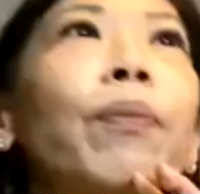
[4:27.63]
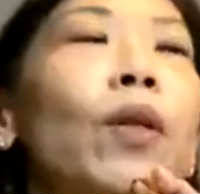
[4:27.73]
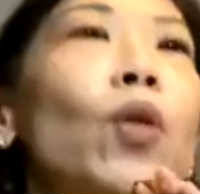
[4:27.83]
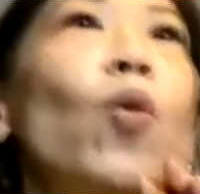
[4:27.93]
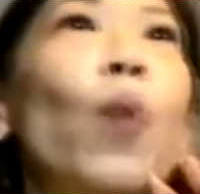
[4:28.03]

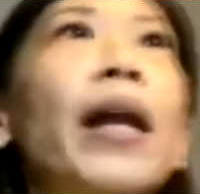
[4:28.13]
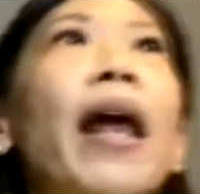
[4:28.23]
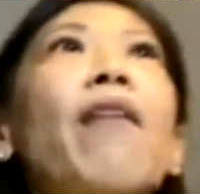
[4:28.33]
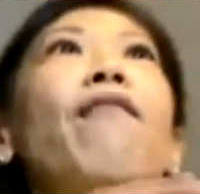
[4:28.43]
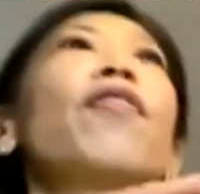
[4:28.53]
So when
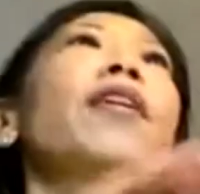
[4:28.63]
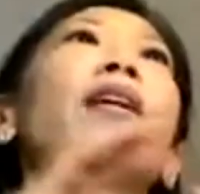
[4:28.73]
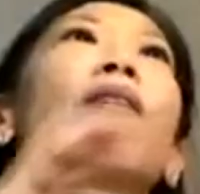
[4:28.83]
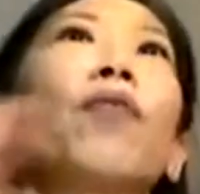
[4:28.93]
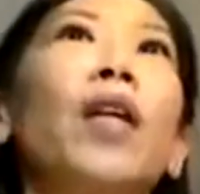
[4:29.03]

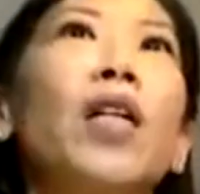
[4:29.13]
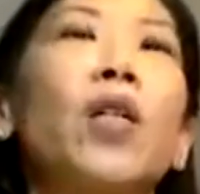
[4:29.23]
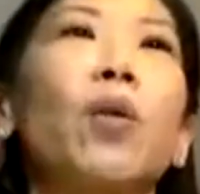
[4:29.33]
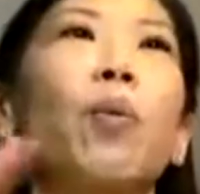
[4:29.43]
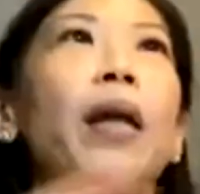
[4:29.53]
everything
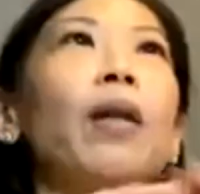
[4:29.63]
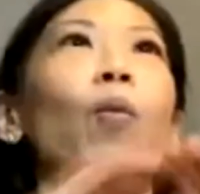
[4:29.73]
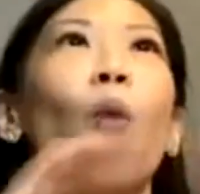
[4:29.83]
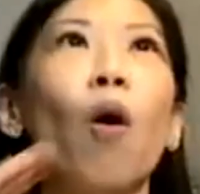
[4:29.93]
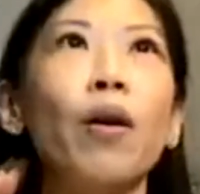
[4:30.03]
finished, when the
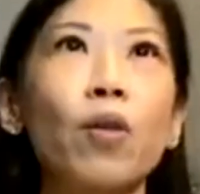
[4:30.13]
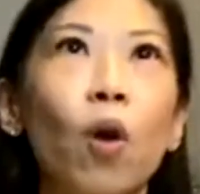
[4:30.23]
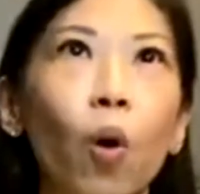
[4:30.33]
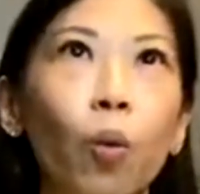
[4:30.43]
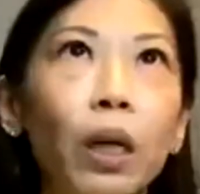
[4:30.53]
war is
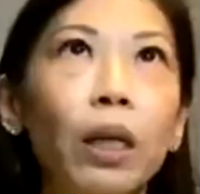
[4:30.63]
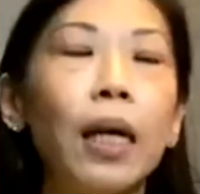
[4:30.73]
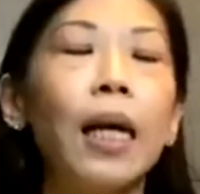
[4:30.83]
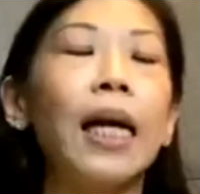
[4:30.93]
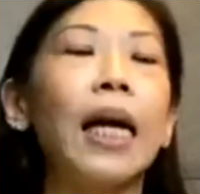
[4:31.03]
over,
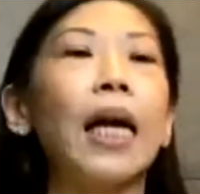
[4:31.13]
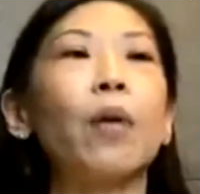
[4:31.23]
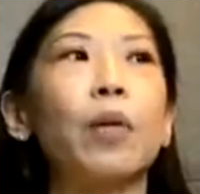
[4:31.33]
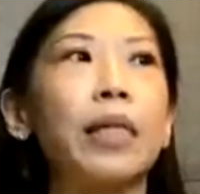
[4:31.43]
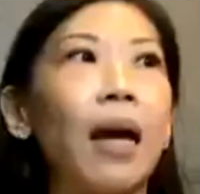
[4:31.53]
it
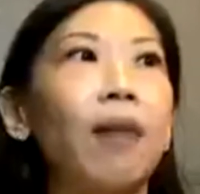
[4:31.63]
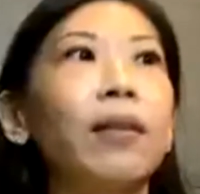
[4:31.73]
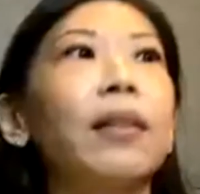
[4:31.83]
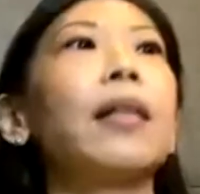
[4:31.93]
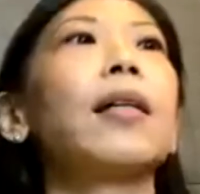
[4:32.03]
will tell
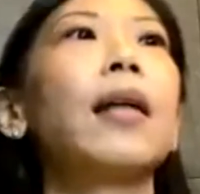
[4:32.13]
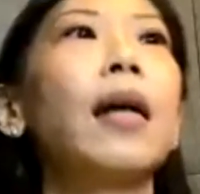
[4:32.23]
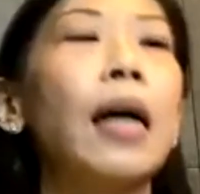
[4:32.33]
the